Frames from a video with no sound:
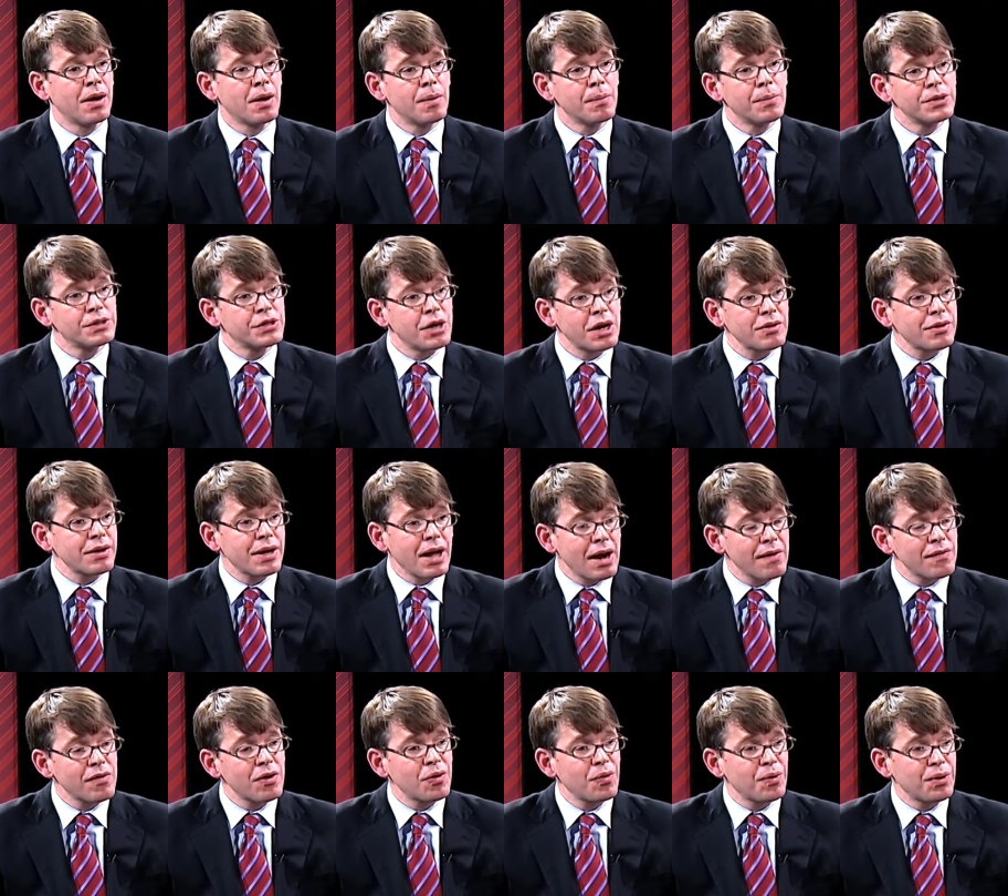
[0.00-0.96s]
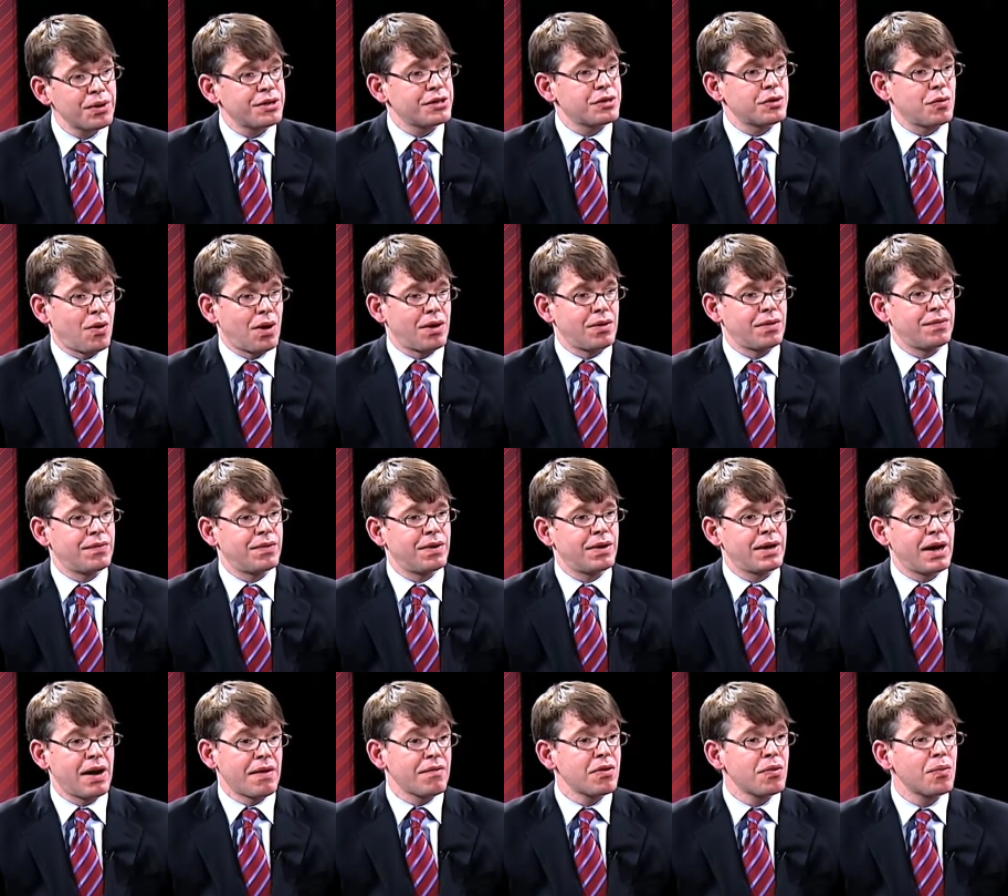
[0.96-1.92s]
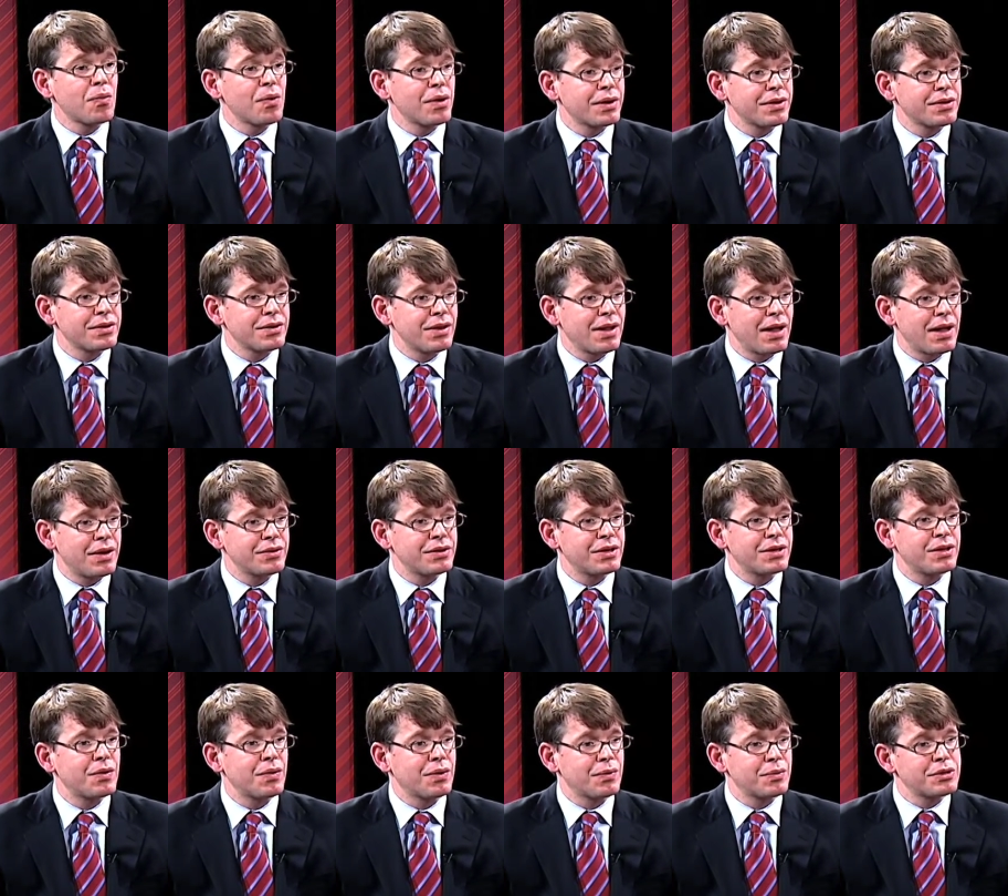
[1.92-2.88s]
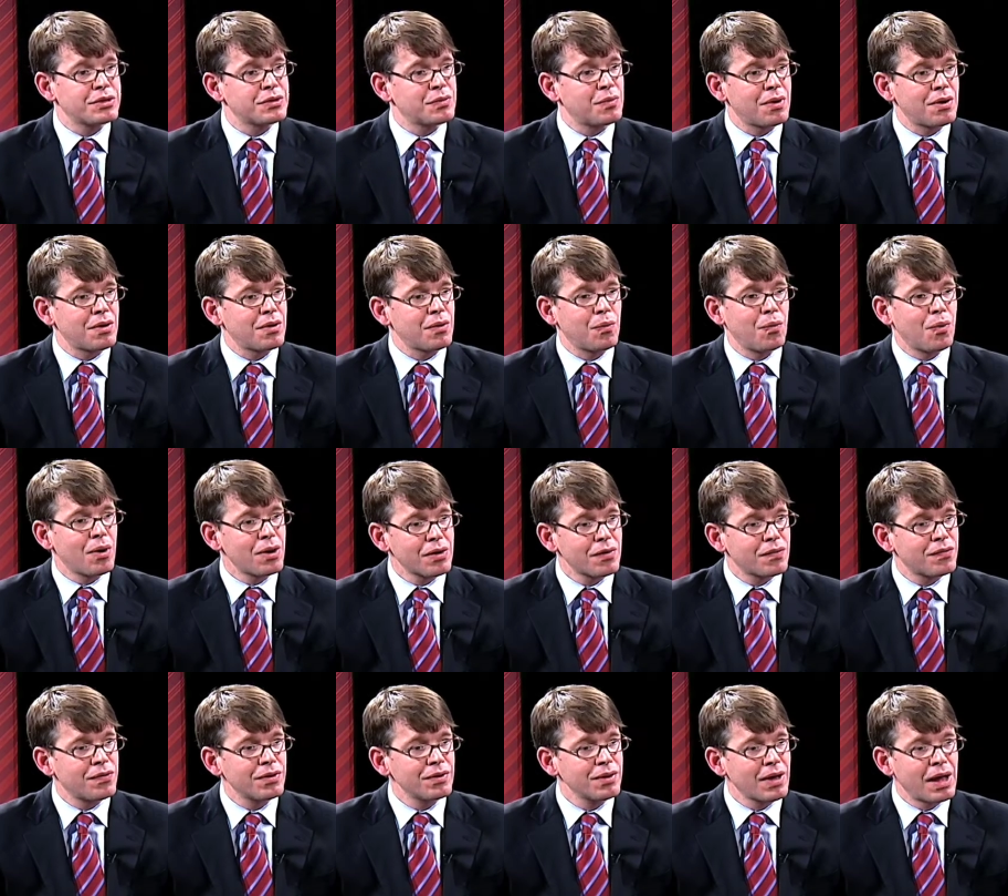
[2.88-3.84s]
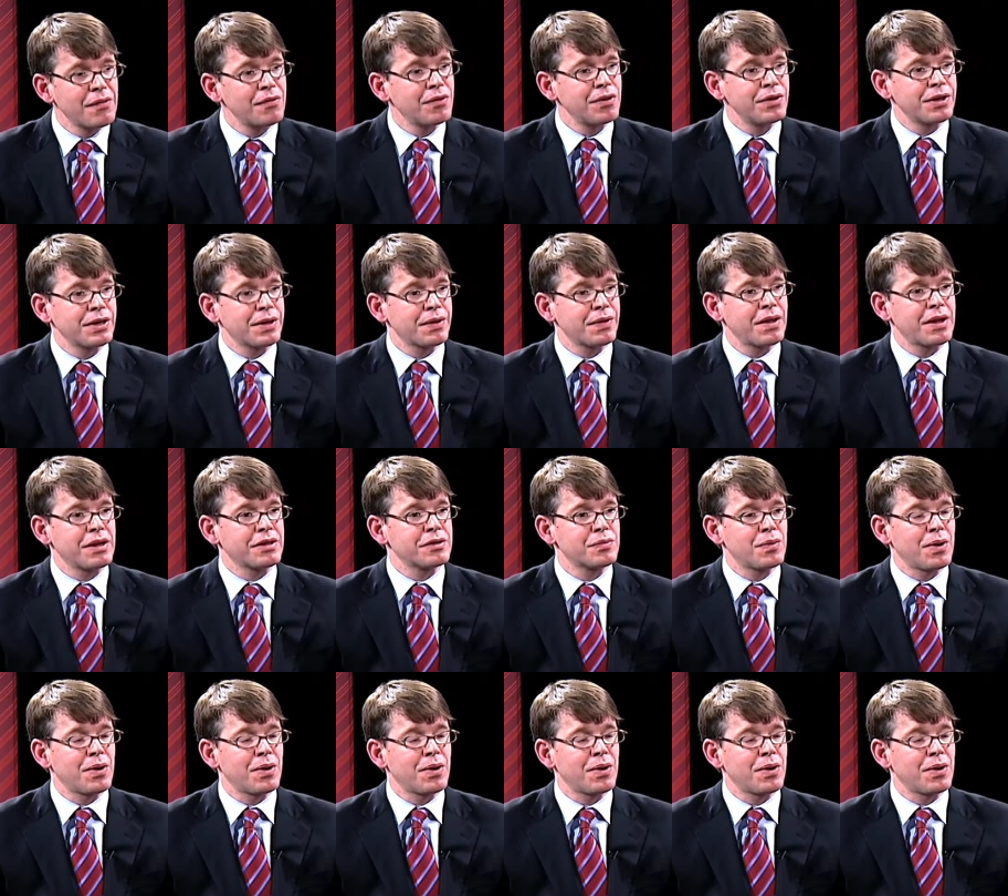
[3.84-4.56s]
But generally, everyone is qualified. Everyone is allowed to do it, which is one of the wonderful leveling things.